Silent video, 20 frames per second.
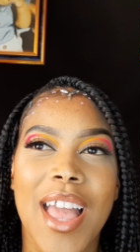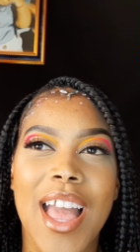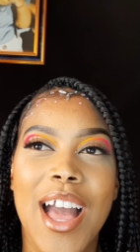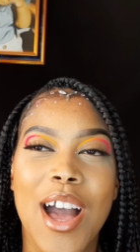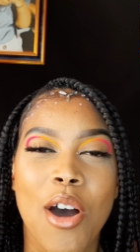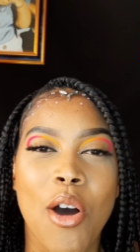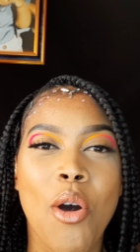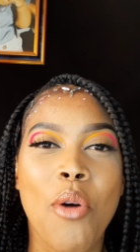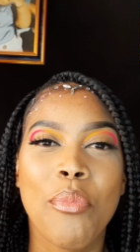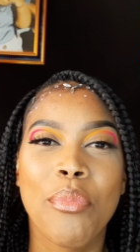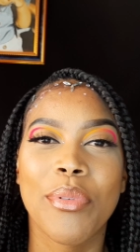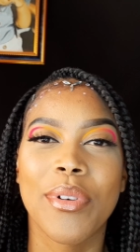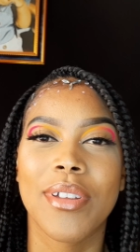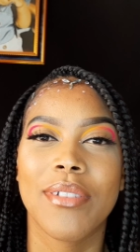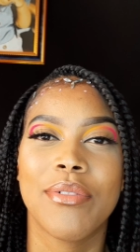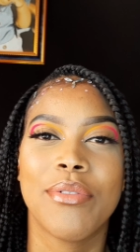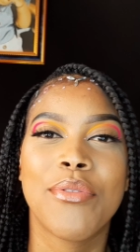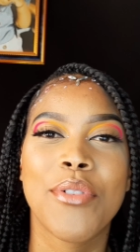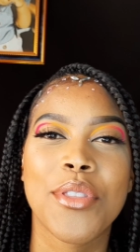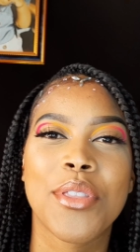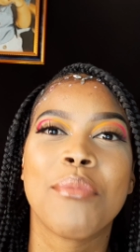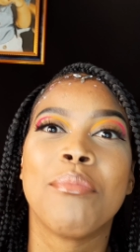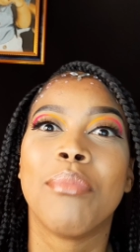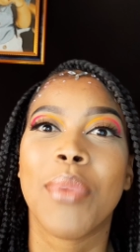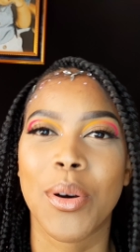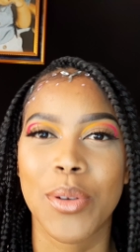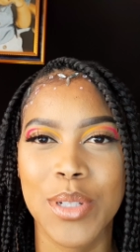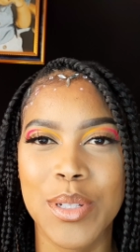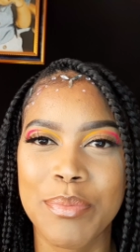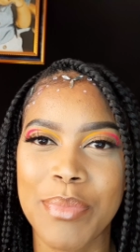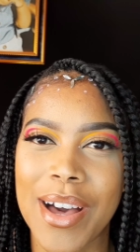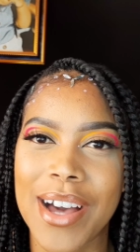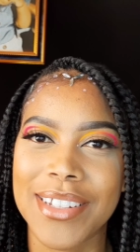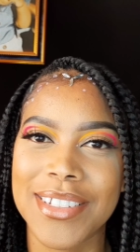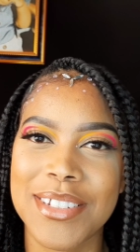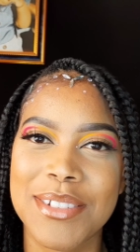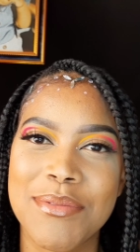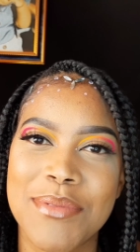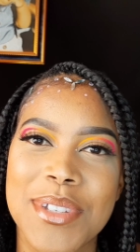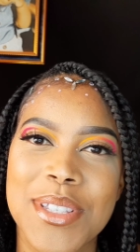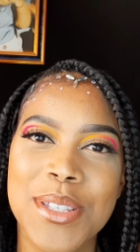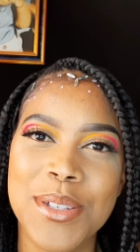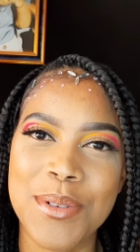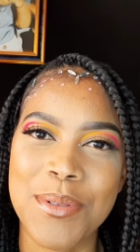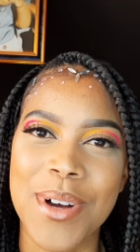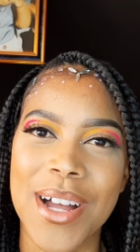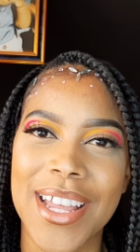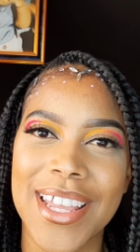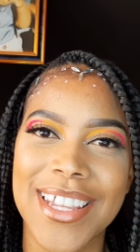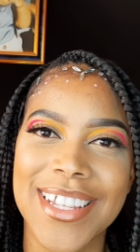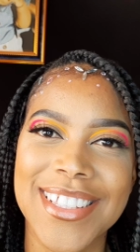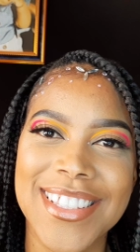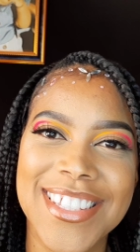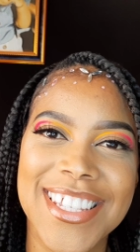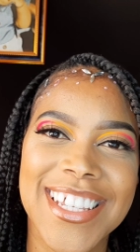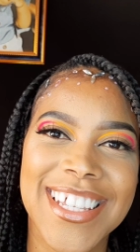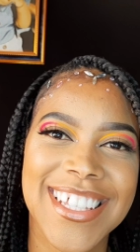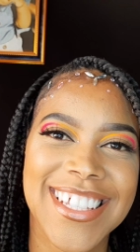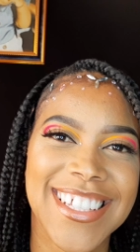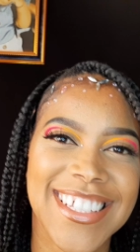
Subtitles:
I hope for the most part it was quiet